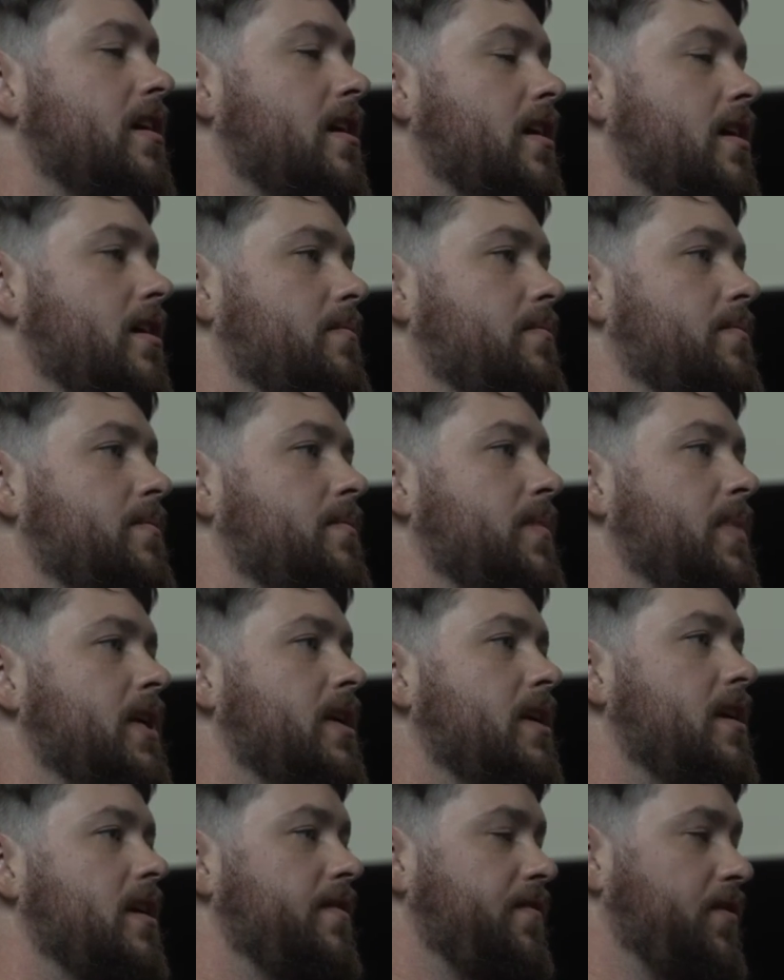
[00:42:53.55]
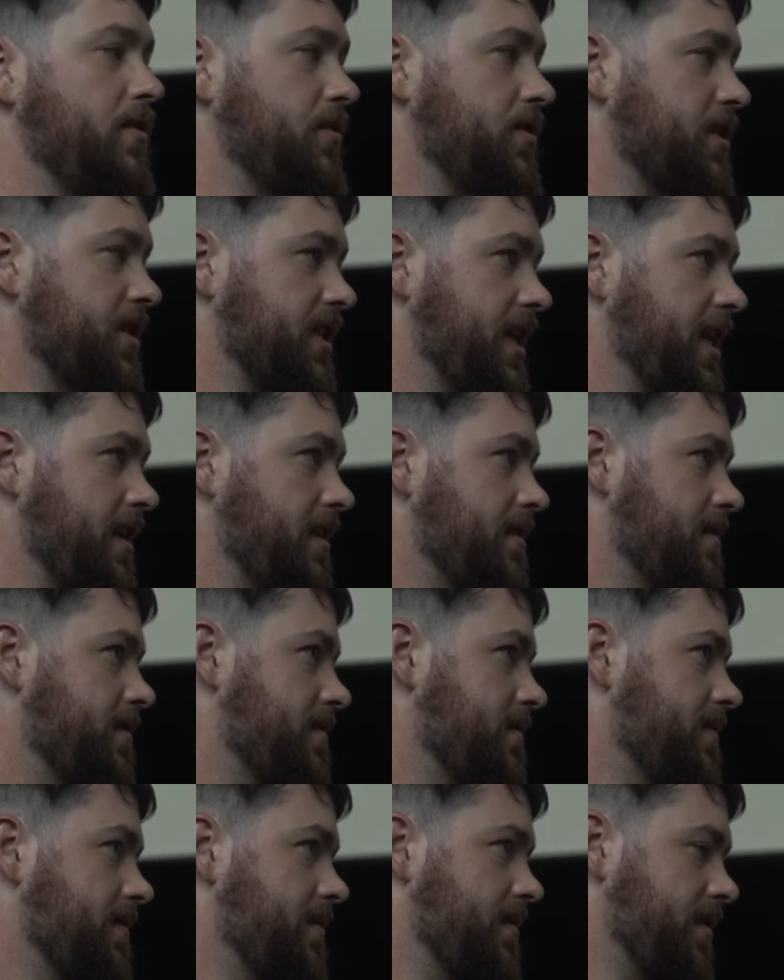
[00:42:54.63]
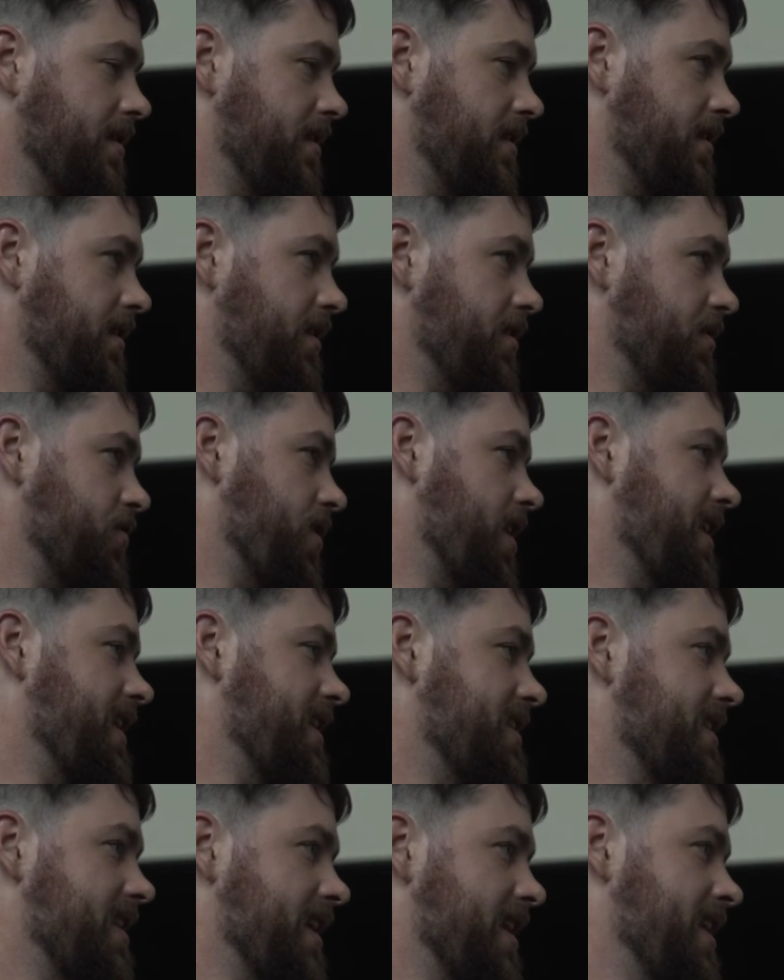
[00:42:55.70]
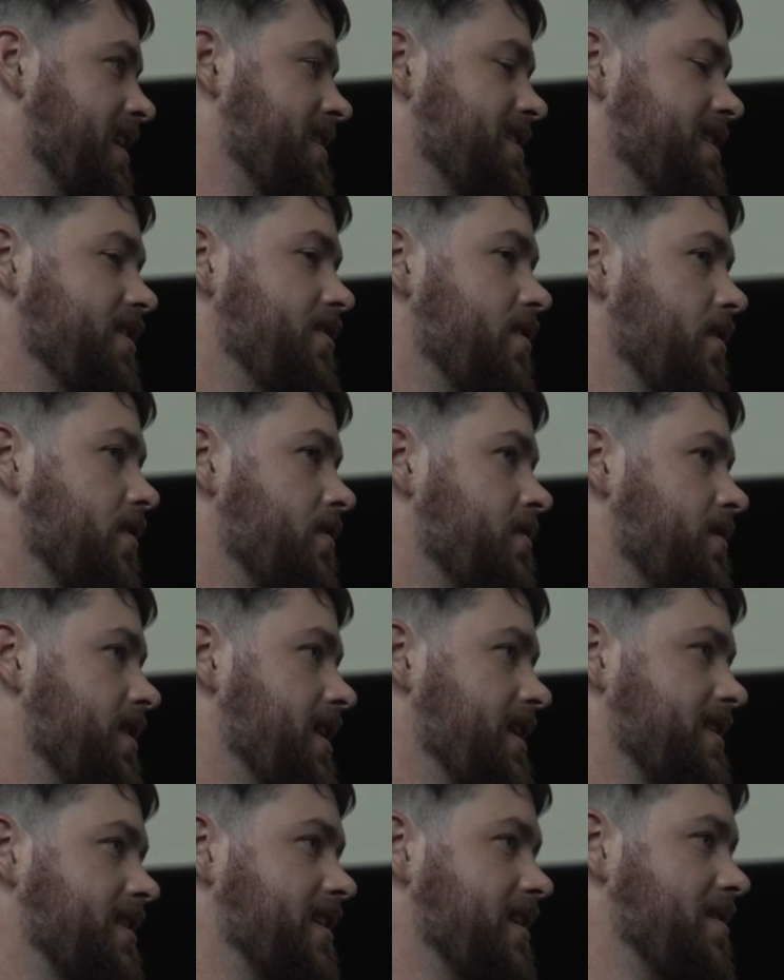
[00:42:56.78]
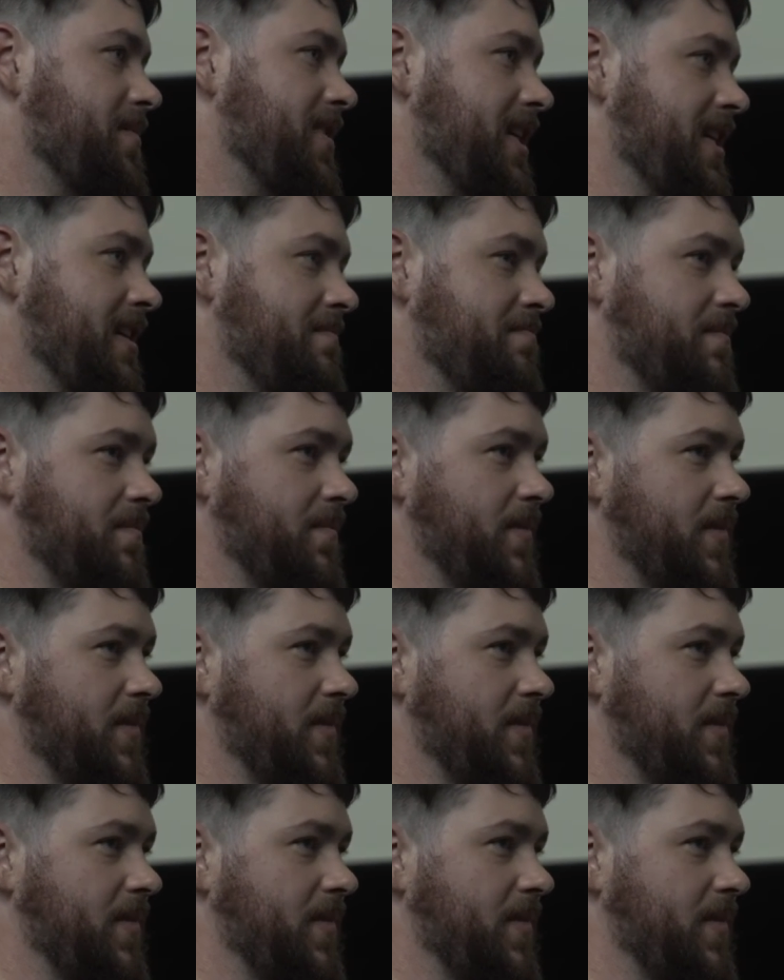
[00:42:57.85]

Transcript: Um, if you just get the user IDs that end in zero, that's going to be